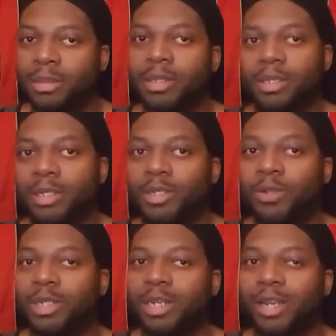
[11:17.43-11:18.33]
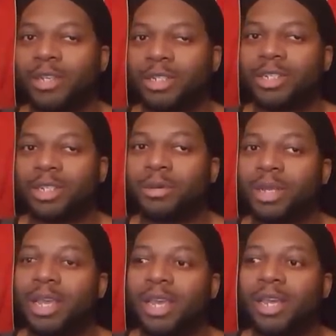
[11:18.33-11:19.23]
I need to go get this shit.
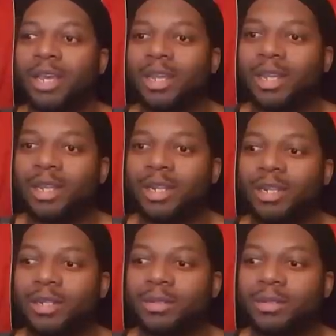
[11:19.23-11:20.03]
Give me.